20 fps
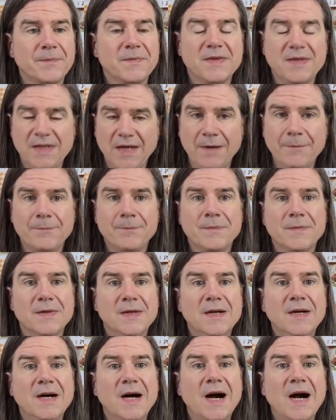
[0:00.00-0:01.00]
Yep.
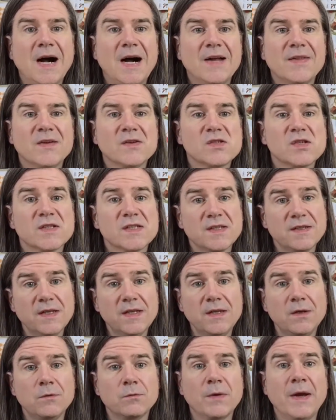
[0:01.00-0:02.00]
There's just a
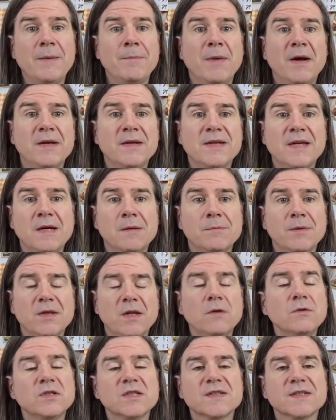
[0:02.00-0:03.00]
little red button down
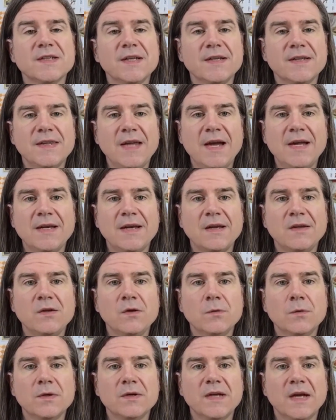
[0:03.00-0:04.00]
below. Just click that, and you
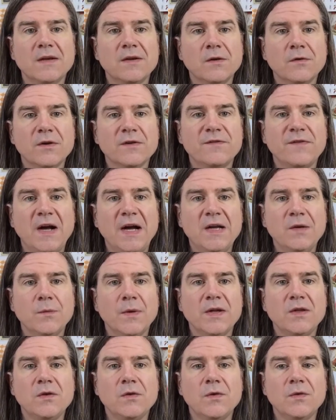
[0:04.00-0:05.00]
will get notified
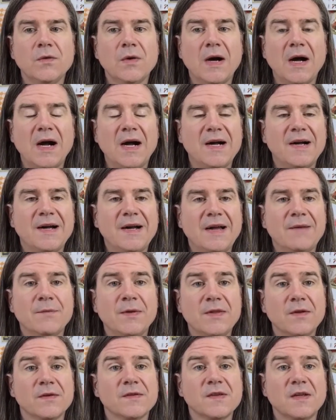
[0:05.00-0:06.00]
when
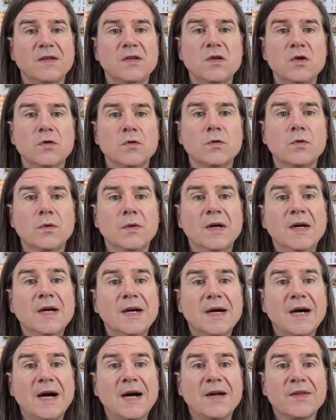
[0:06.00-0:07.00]
there's a new
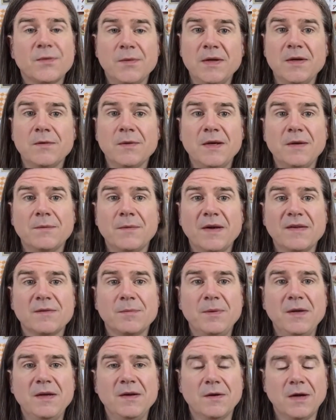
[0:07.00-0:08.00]
3-ingredient
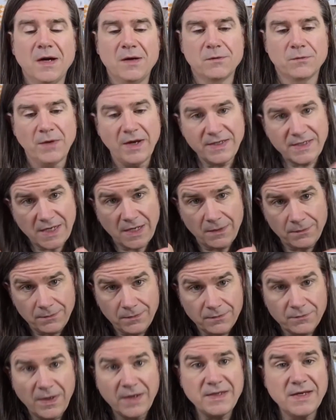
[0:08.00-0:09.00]
recipe. Right down
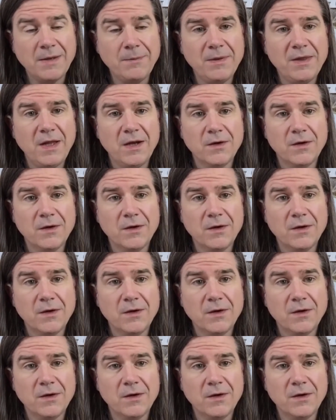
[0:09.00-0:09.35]
below.